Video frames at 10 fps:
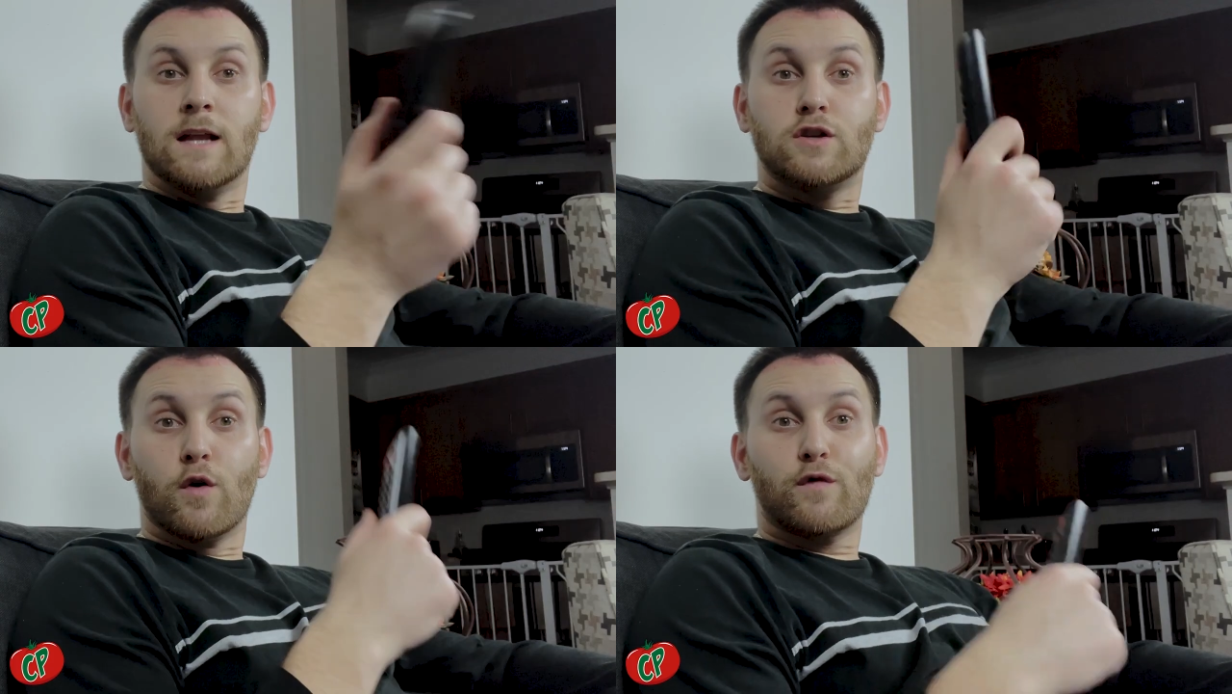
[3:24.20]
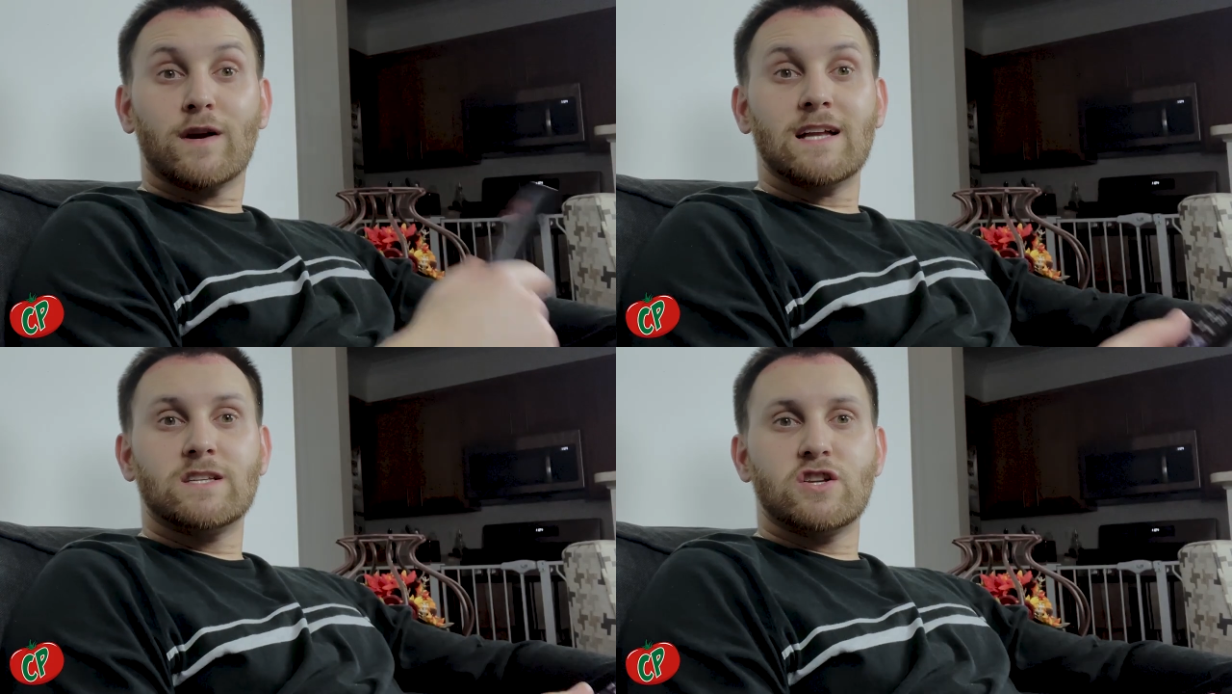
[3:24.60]
And don't
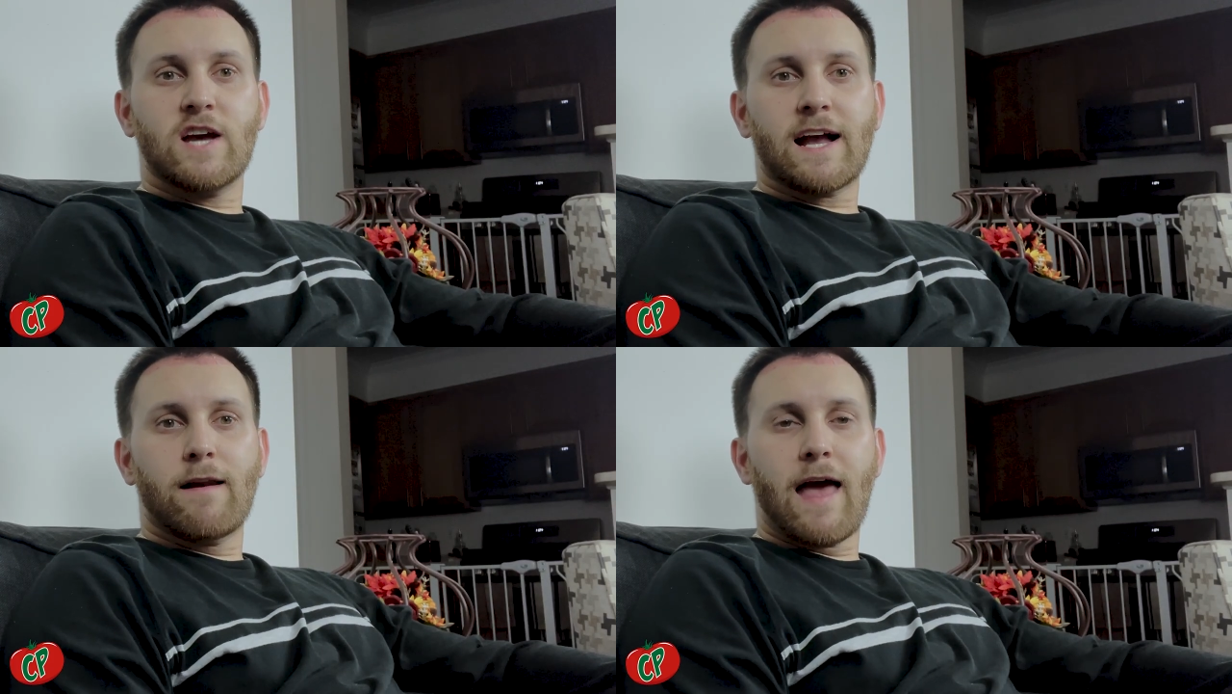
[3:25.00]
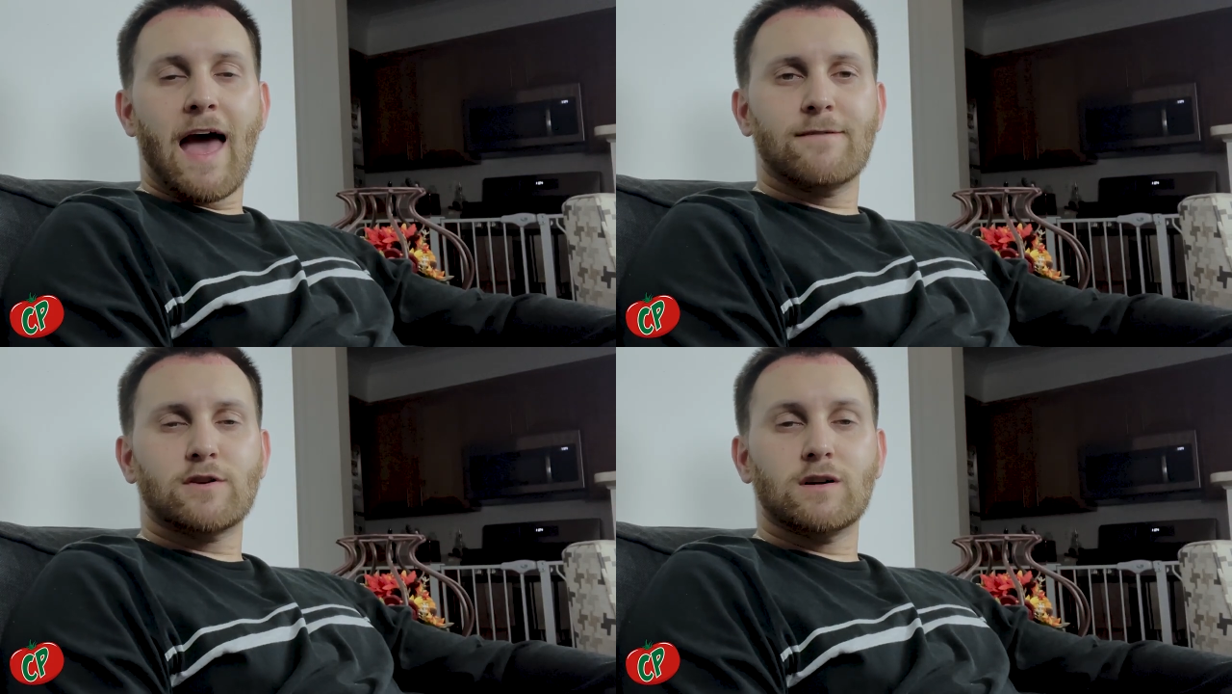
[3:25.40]
forget to check out
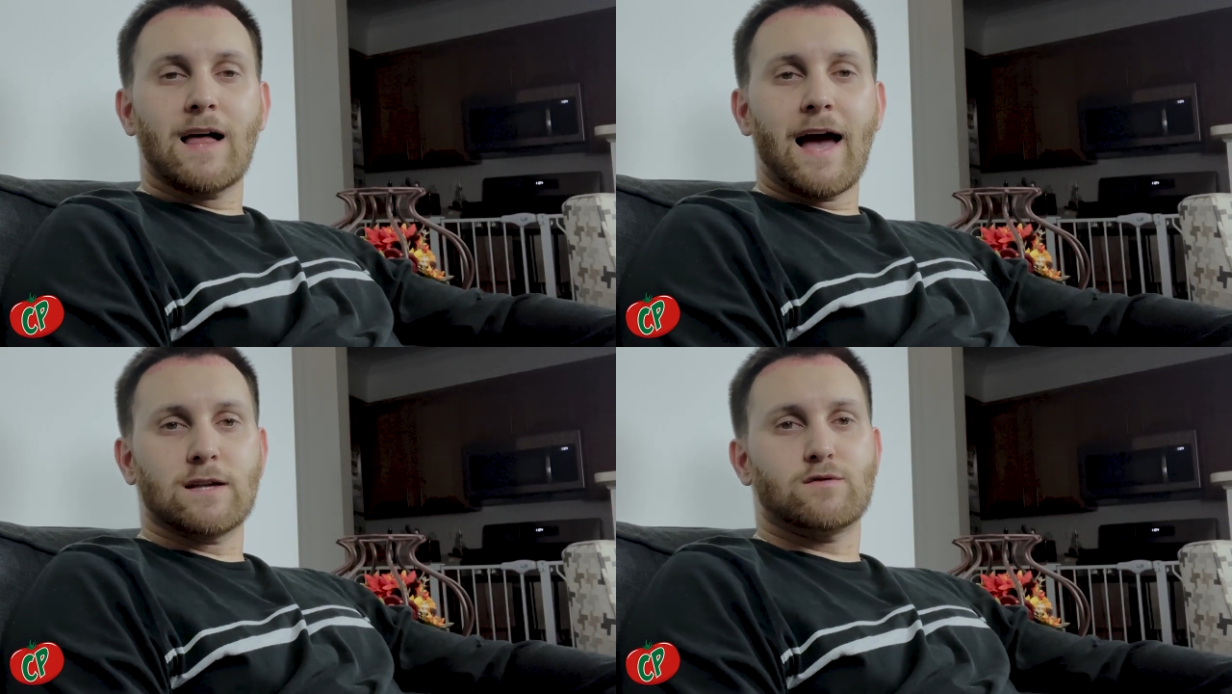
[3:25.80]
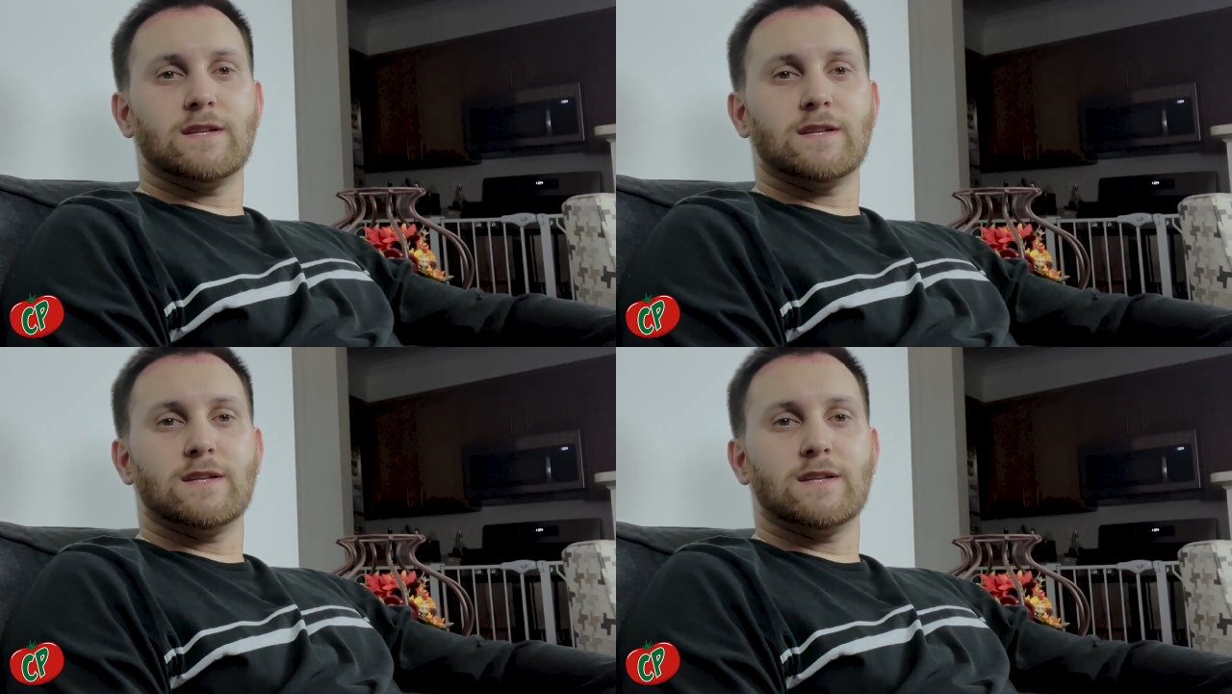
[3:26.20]
After Class,